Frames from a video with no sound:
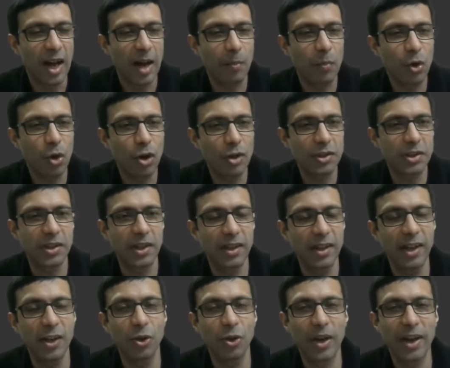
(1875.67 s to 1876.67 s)
I'm
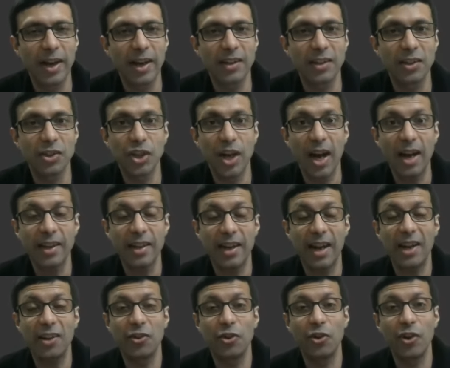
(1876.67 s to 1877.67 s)
constantly looking at the chat,
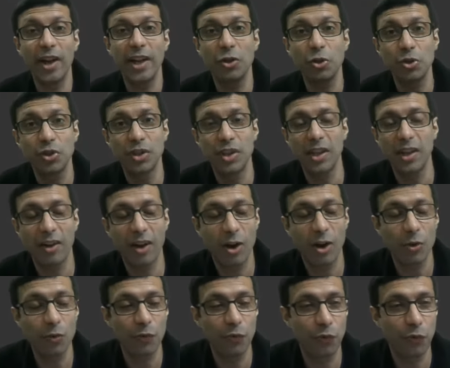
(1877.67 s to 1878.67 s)
and great to see
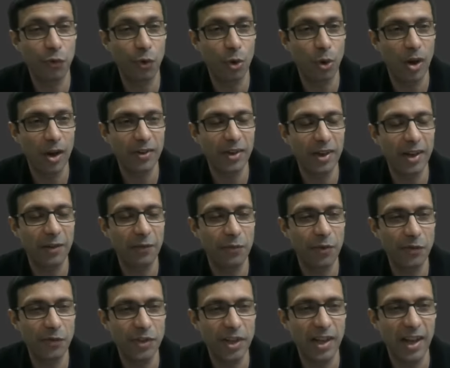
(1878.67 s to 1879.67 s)
around four hundred
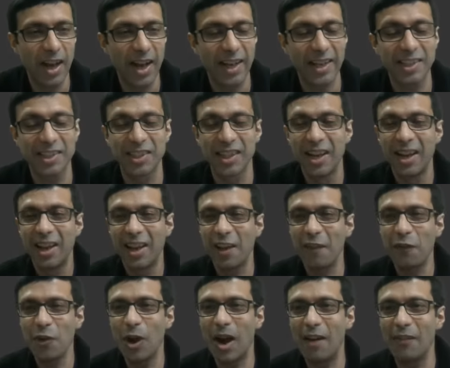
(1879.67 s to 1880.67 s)
fifty likes.
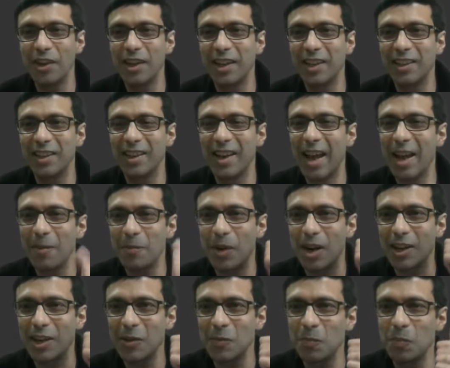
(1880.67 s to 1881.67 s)
If you haven't hit the like
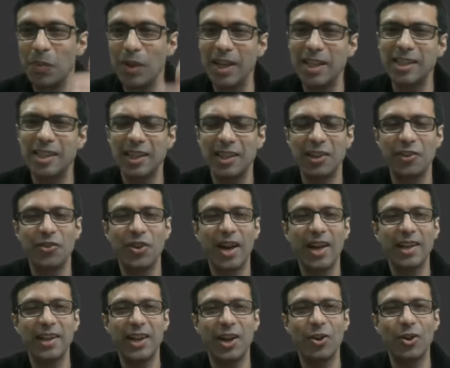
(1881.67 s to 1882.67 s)
button, please hit it
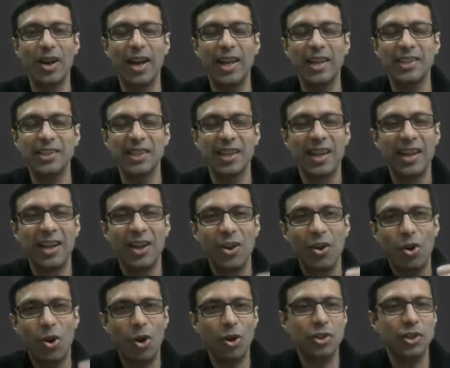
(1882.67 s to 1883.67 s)
right now, guys.
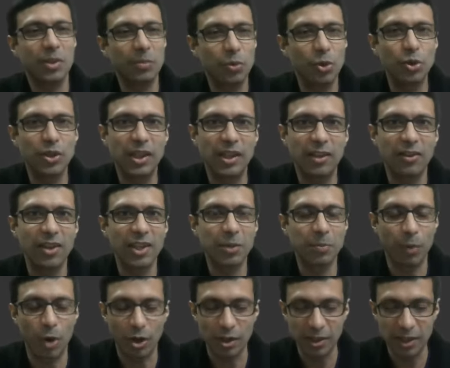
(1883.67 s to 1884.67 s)
Awesome to see the
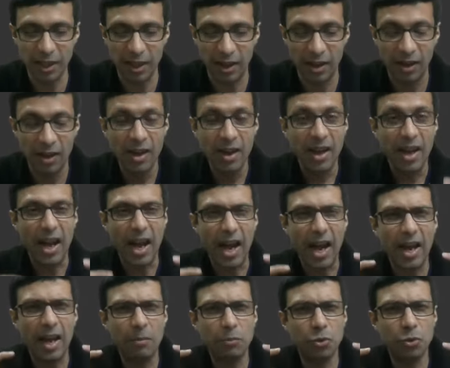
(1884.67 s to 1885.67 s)
response here.
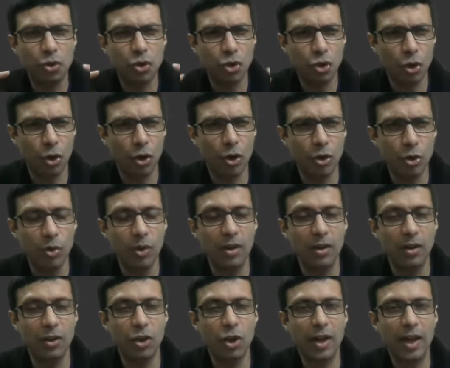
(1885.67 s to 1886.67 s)
And I'm sure you,
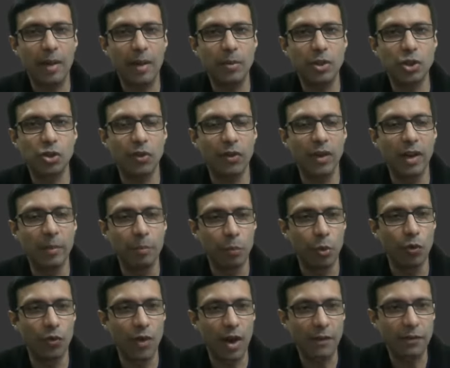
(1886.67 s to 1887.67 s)
your chemistry will
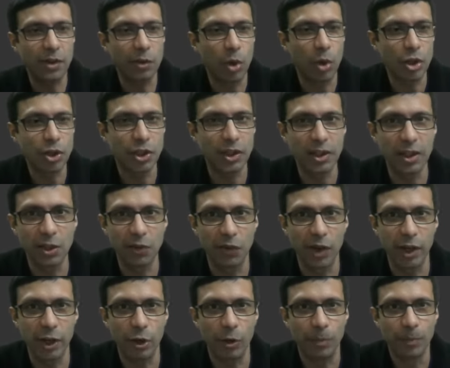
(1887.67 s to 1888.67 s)
improve after watching this
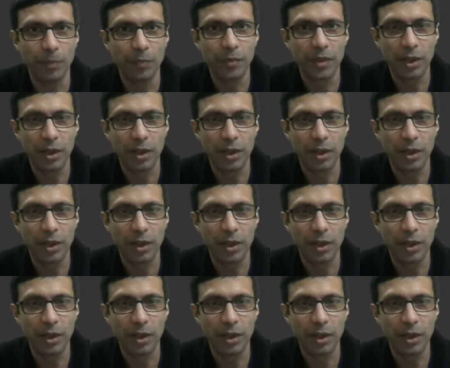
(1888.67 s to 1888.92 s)
video.